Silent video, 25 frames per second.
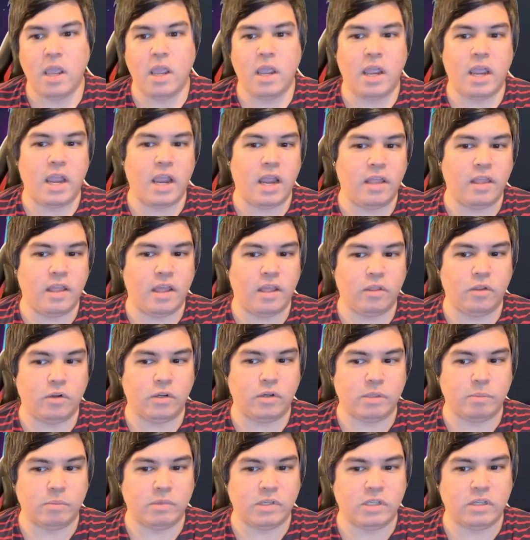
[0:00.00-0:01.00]
And then
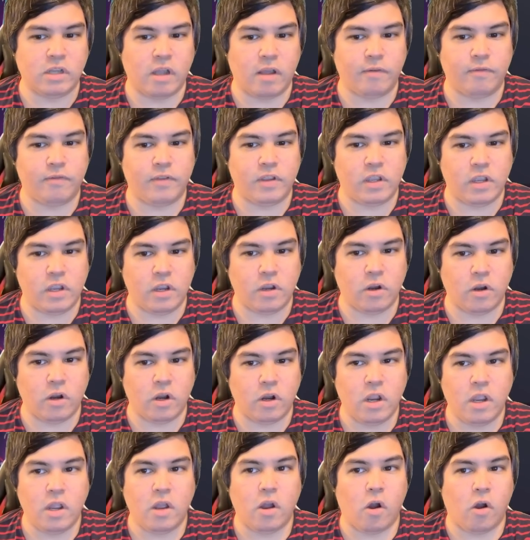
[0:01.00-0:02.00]
there's some stuff
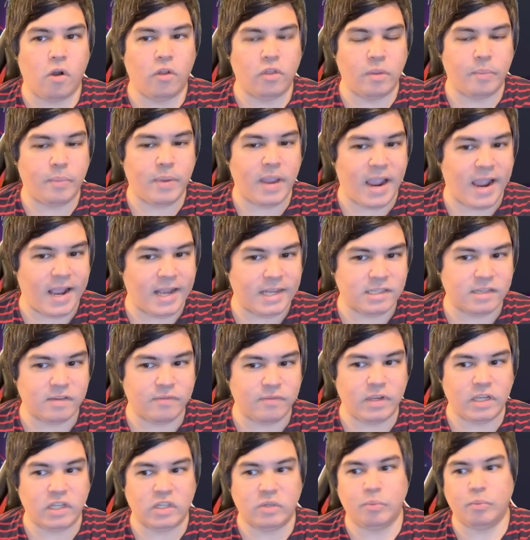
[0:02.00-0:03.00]
here on the
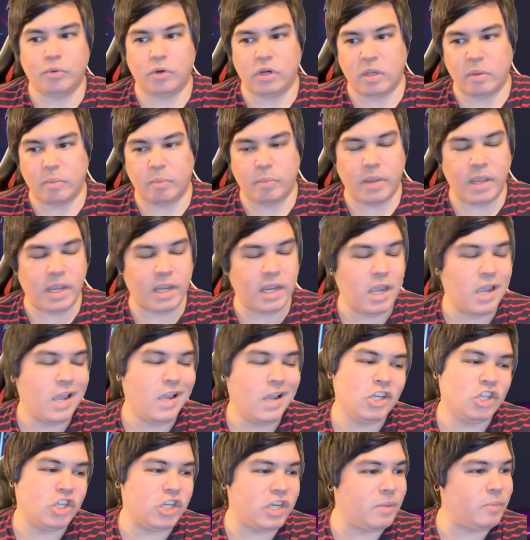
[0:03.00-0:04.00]
passive. It's pretty big.
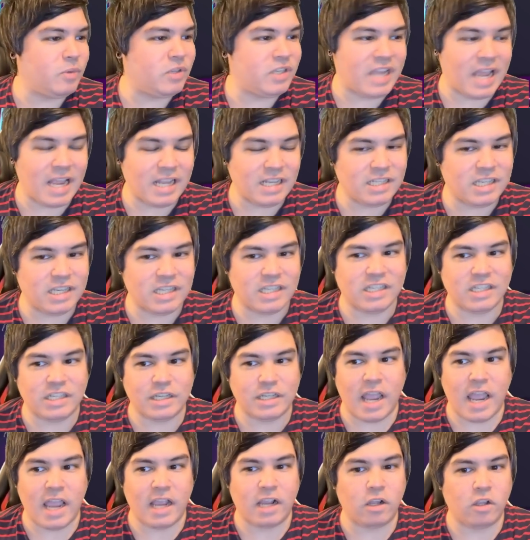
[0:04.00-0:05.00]
She tends to
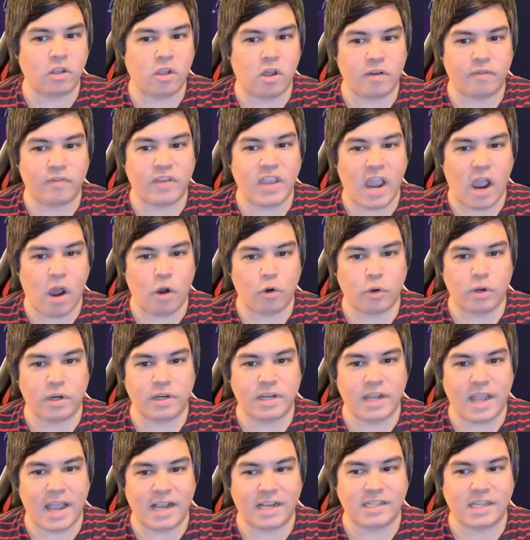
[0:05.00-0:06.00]
stack a lot of
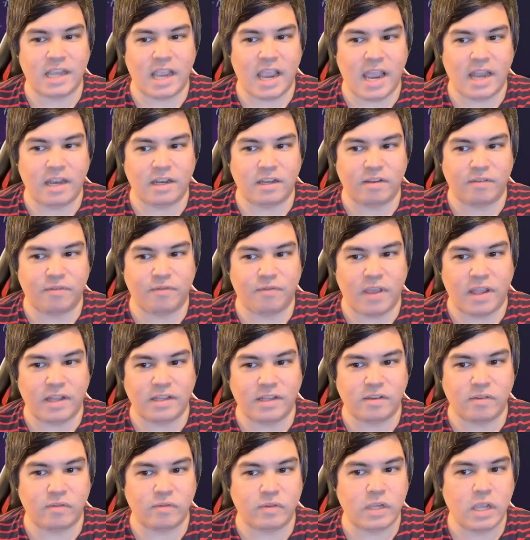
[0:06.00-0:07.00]
counterattacks and
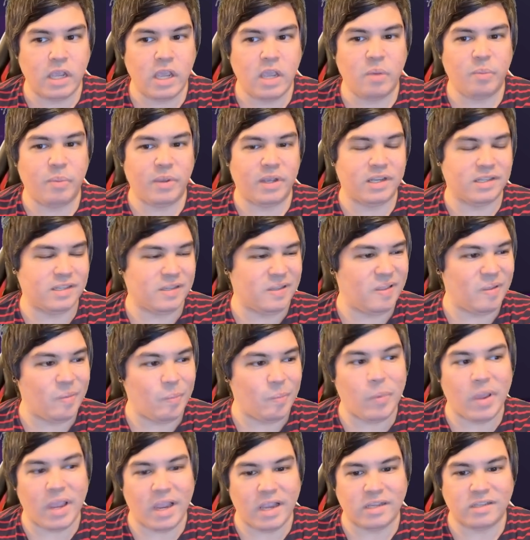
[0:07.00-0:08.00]
defensives because of the
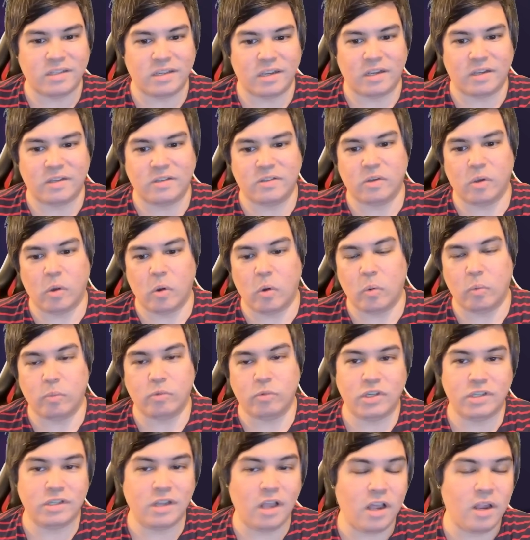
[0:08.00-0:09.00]
basics. So
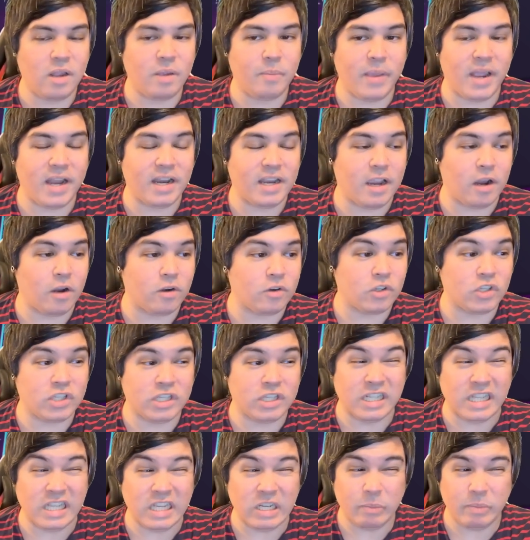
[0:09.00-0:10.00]
she's not a bad character.
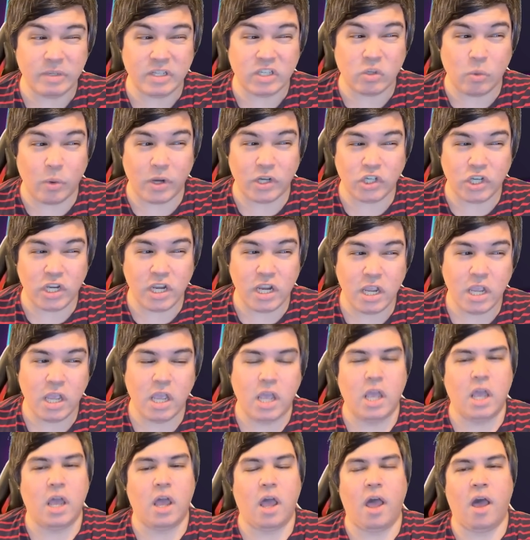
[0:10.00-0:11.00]
She's a little bit squishy,
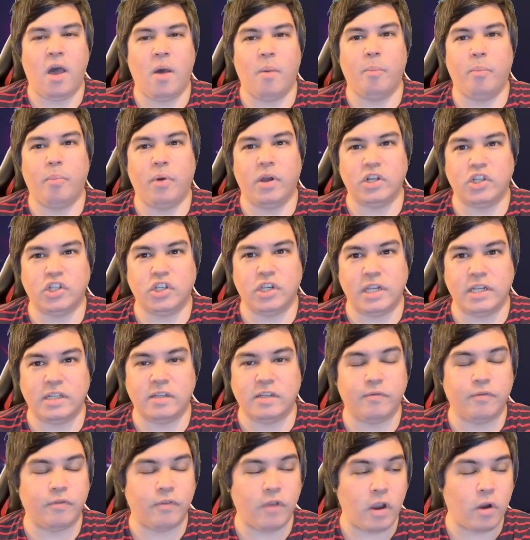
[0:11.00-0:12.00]
but she is
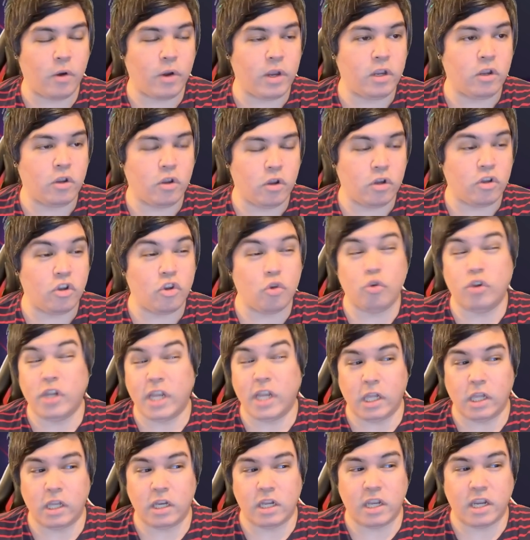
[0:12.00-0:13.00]
a very good
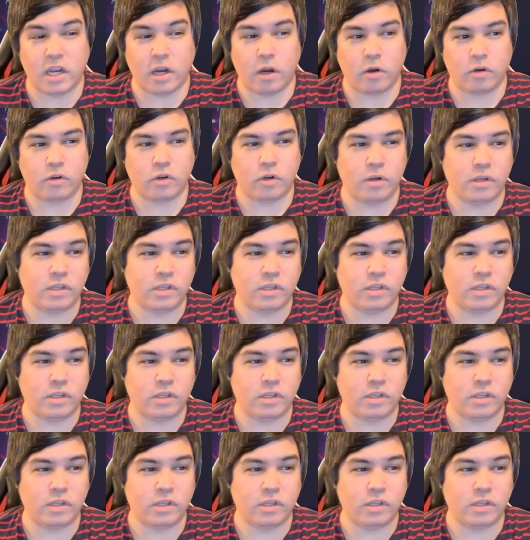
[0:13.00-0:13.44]
utility character.